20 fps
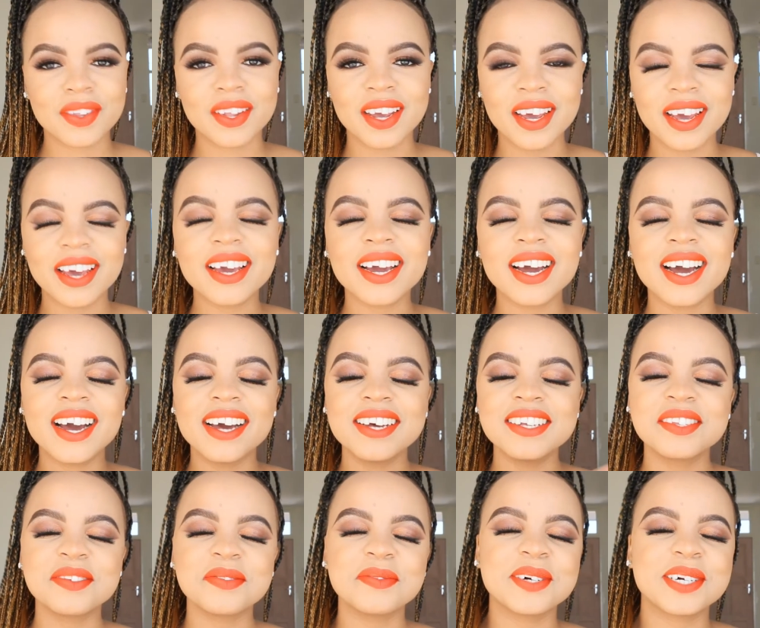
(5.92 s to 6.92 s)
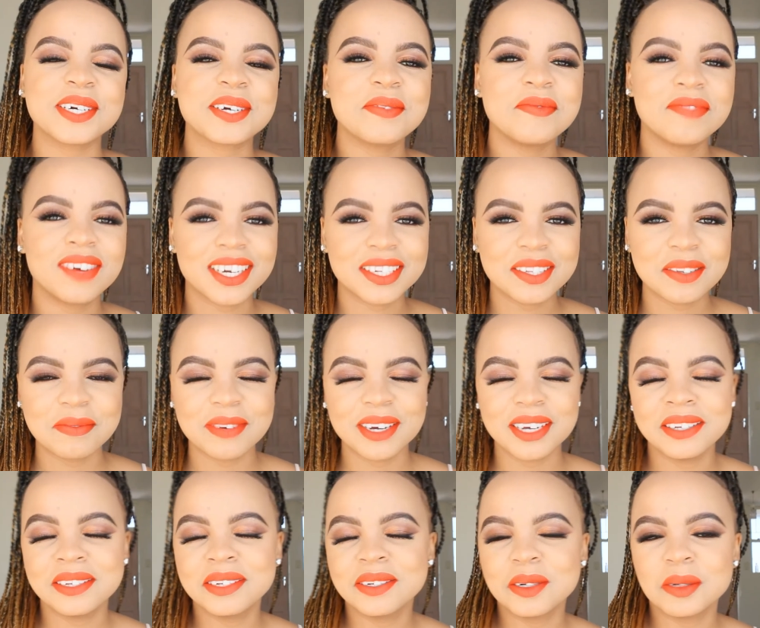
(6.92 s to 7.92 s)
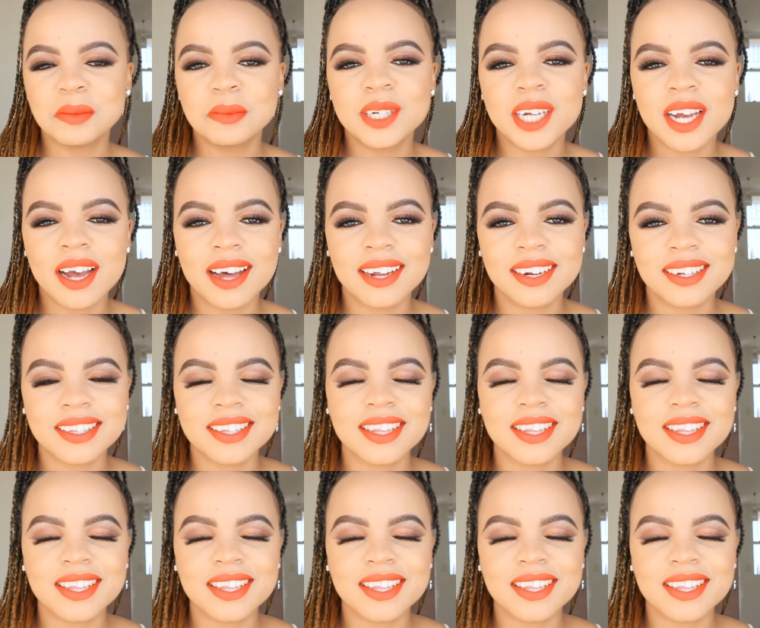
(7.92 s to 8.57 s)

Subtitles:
Hey guys, welcome back to my YouTube channel.